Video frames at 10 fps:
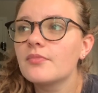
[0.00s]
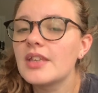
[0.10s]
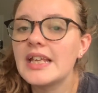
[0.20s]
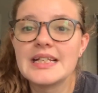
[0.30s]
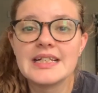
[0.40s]

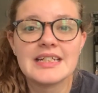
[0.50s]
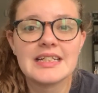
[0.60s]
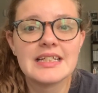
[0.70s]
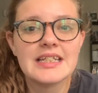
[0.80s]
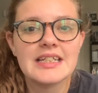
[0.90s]

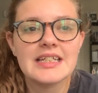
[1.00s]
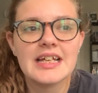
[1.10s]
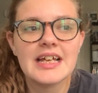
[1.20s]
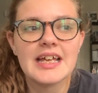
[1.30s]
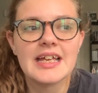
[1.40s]
and
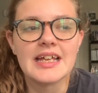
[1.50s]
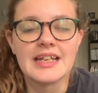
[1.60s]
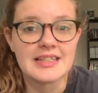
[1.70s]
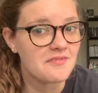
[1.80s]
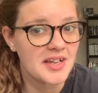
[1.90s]
it
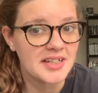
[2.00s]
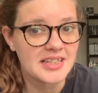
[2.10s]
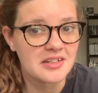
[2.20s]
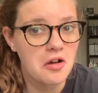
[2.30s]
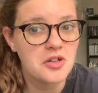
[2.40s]
is
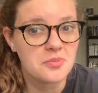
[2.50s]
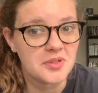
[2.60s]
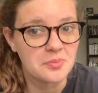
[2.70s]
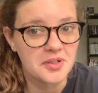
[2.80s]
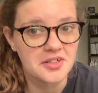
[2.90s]
affecting
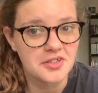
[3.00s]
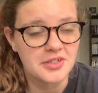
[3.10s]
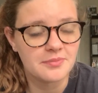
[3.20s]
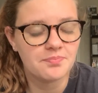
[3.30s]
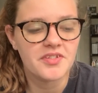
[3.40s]
audiobook
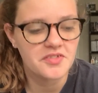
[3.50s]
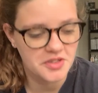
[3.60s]
production. If you